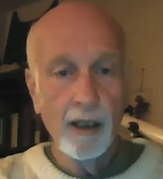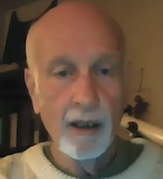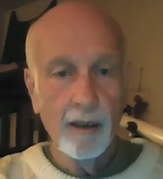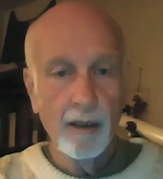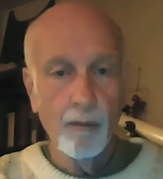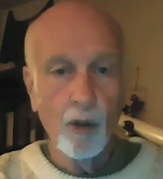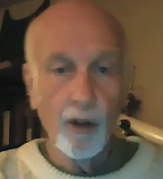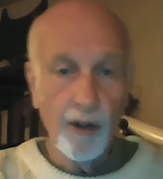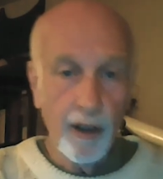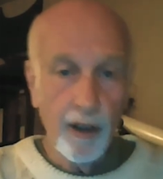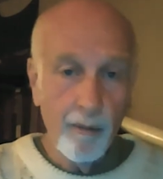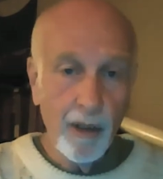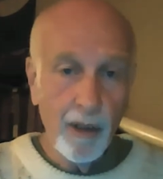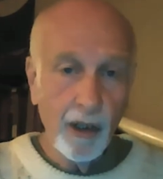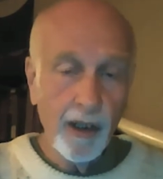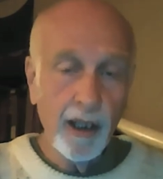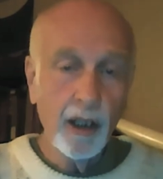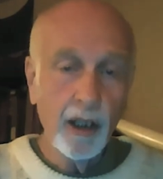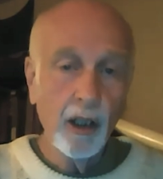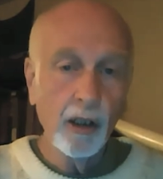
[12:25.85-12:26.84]
more than a
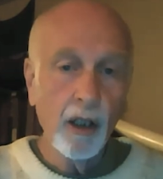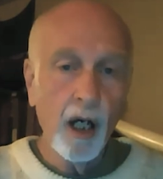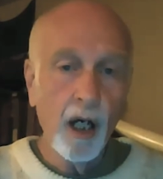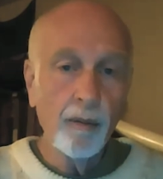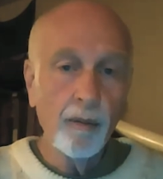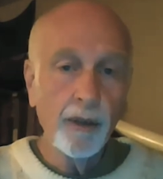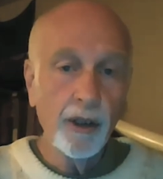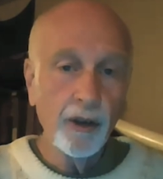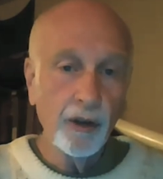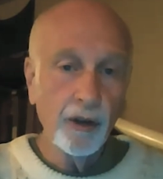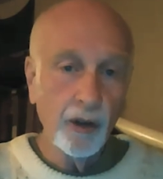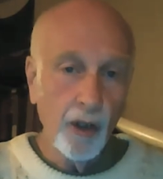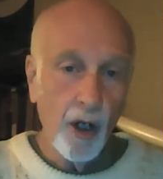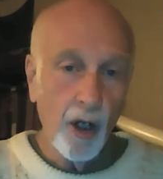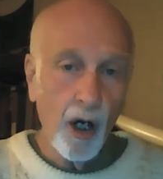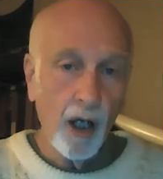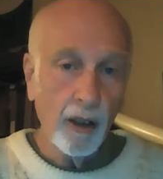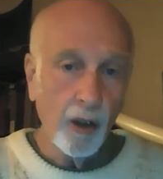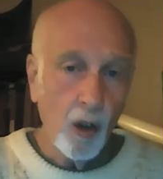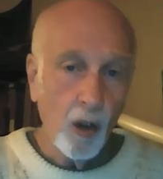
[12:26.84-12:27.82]
million kilometers
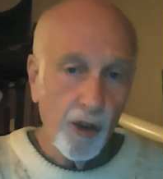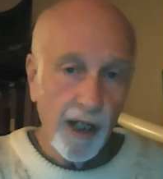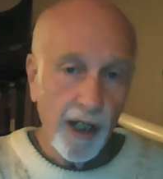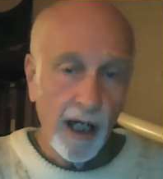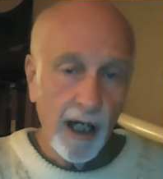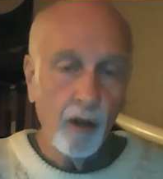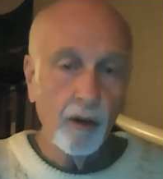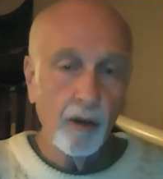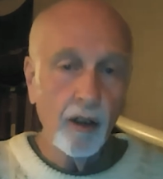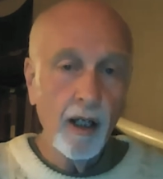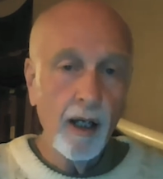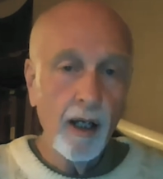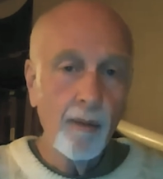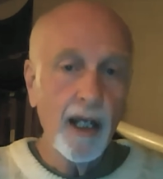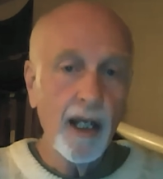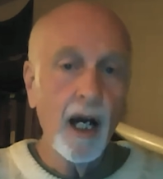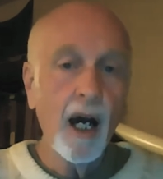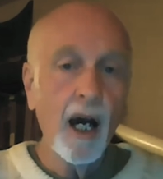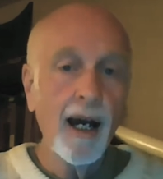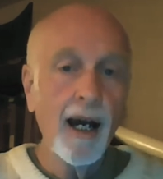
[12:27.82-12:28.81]
long, goes out
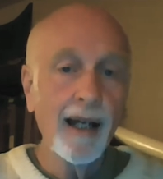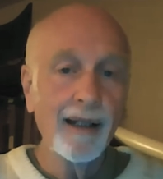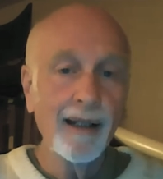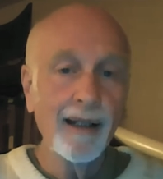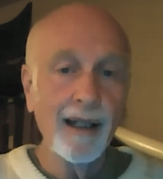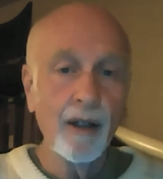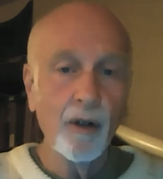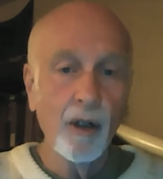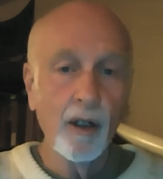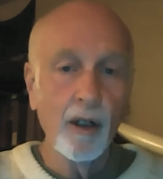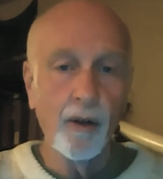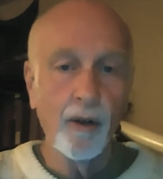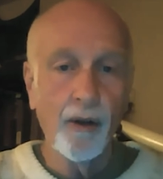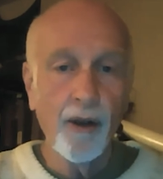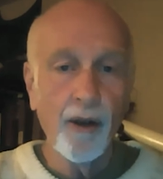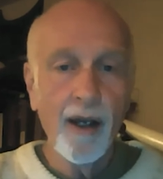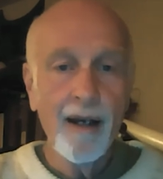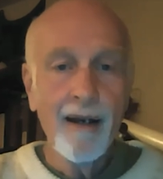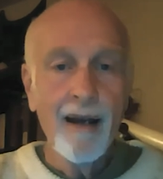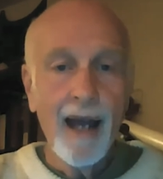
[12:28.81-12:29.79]
behind the Earth.